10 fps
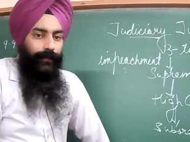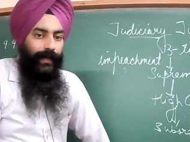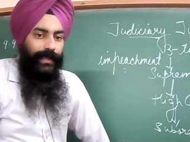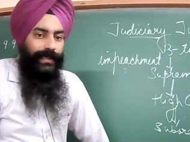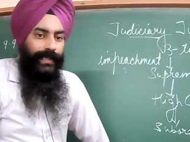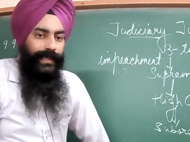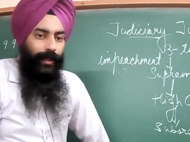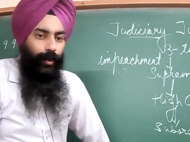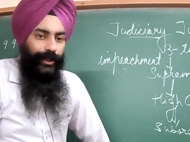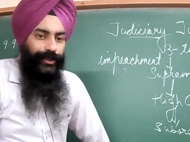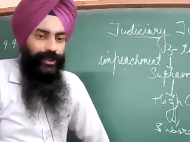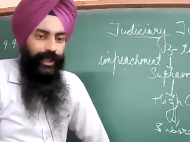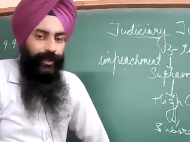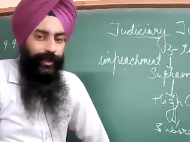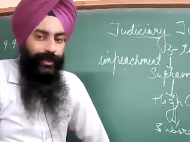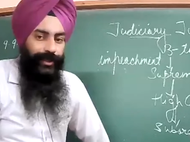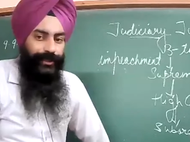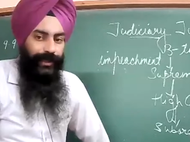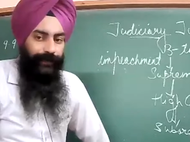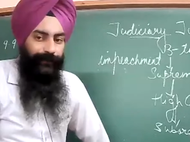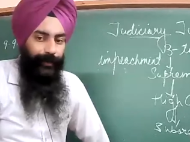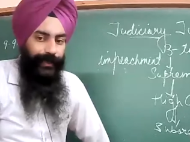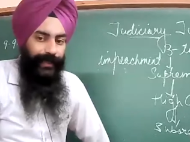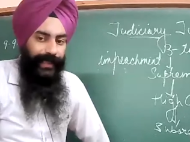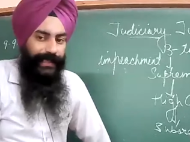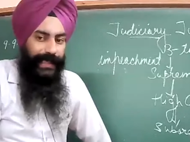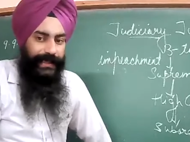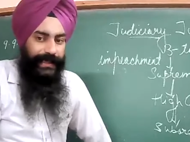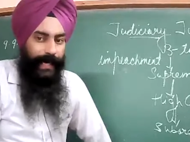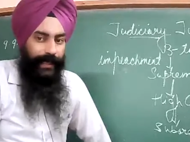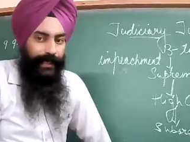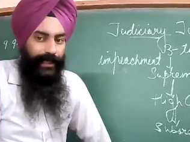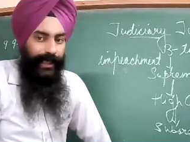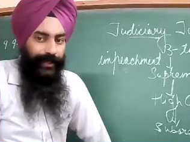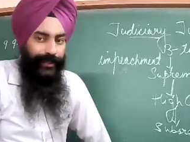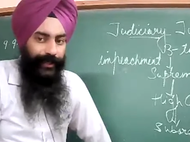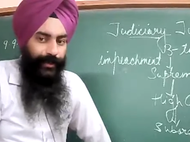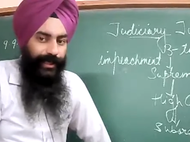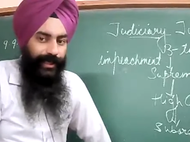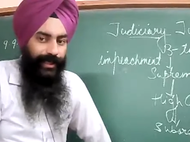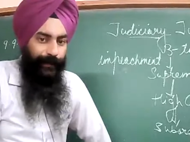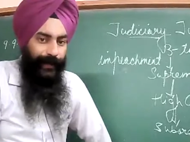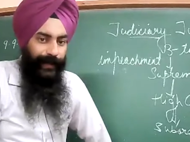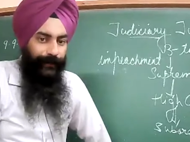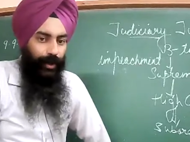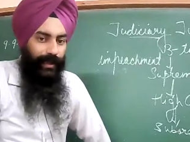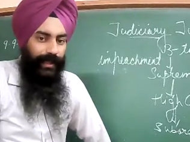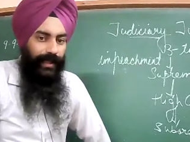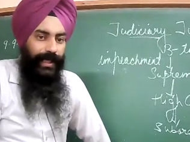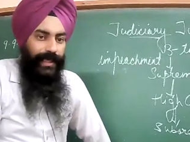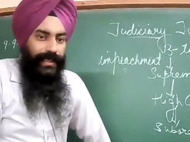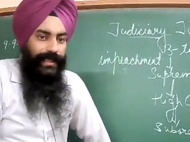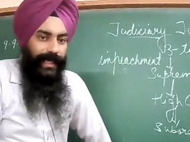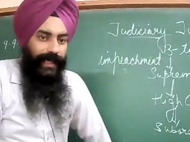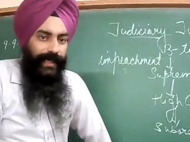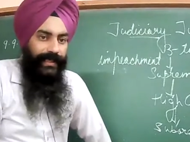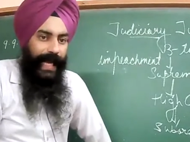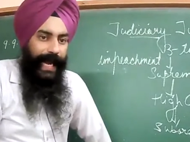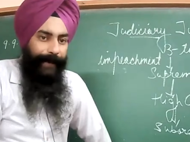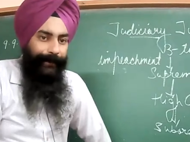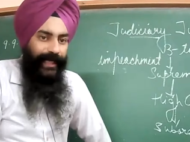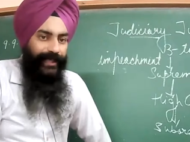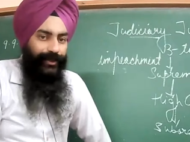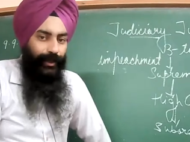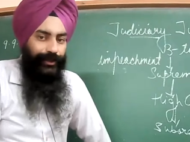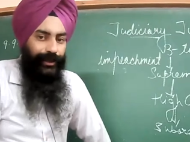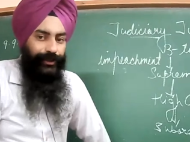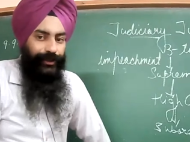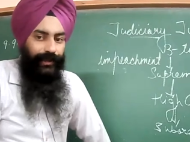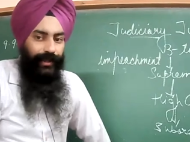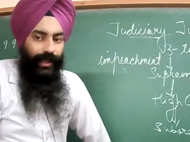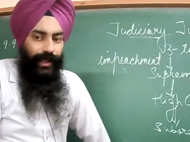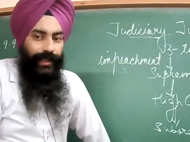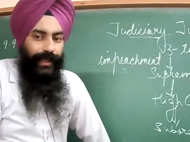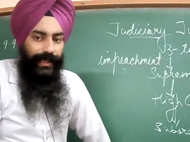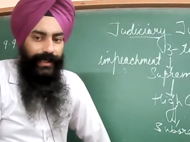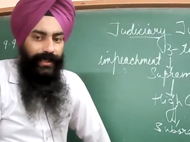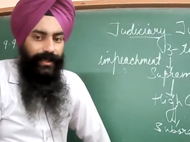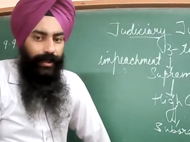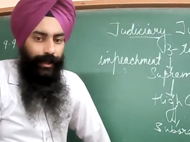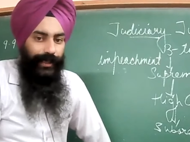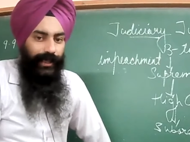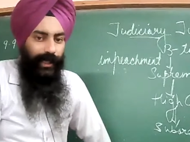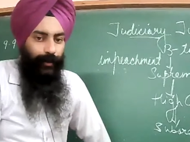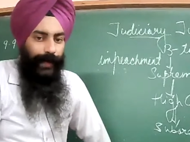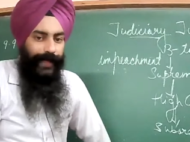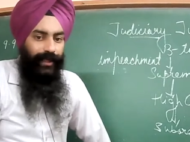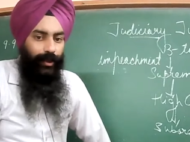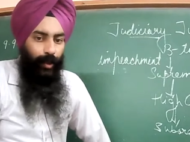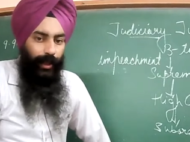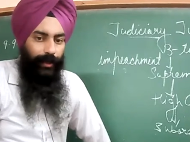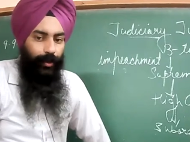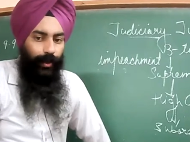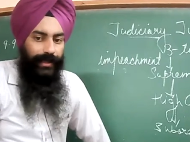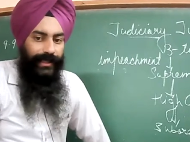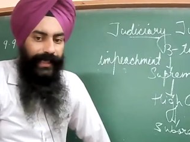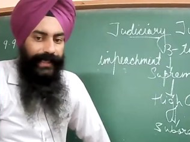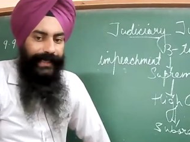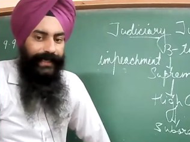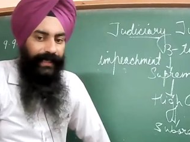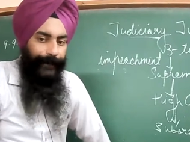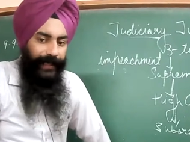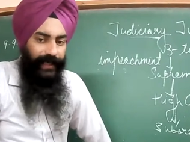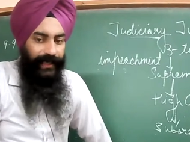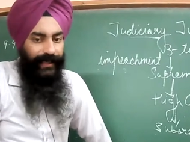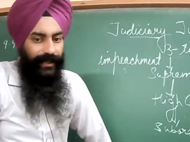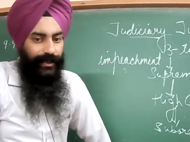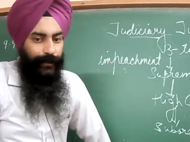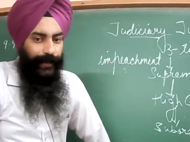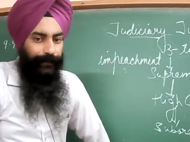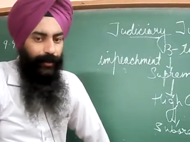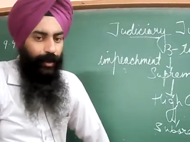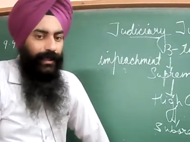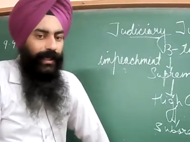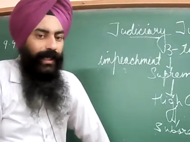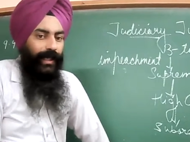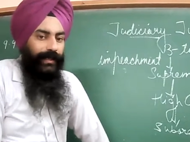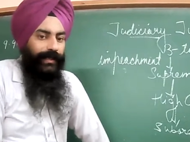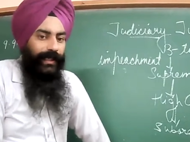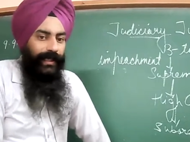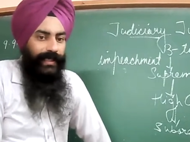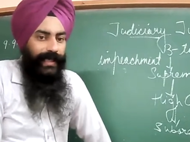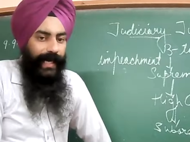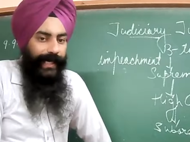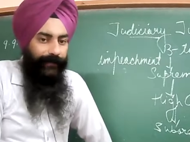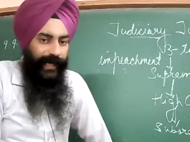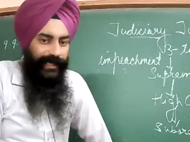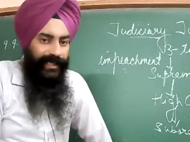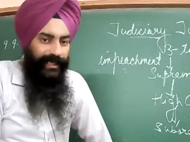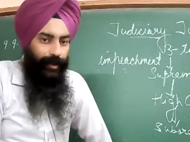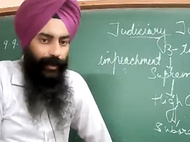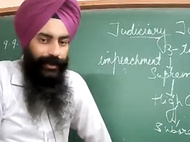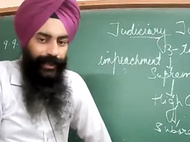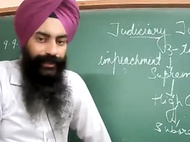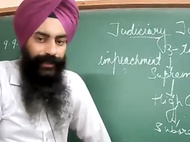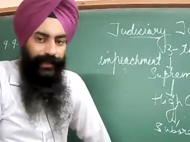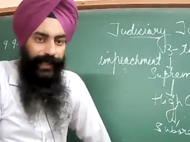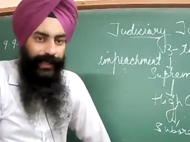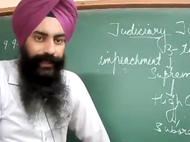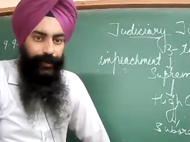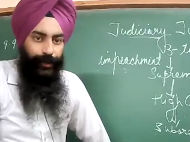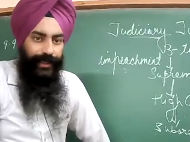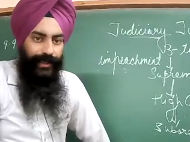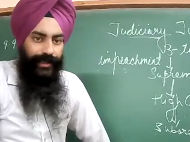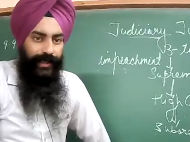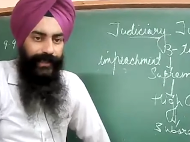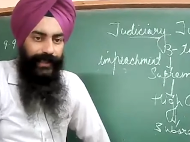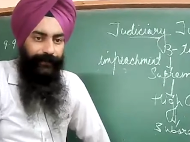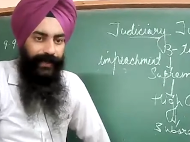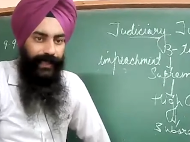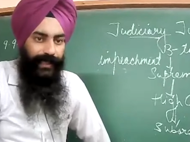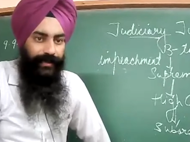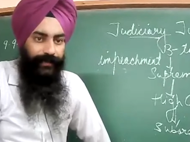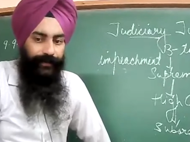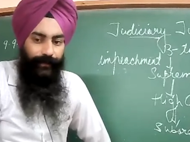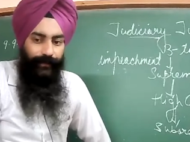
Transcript: First, as the original jurisdiction, cases directly introduced in a Supreme Court. Second is the appellate jurisdiction, cases sorted out by the lower courts, it can appeal in a Supreme Court. Third is the advisory jurisdiction. Any questions related with this?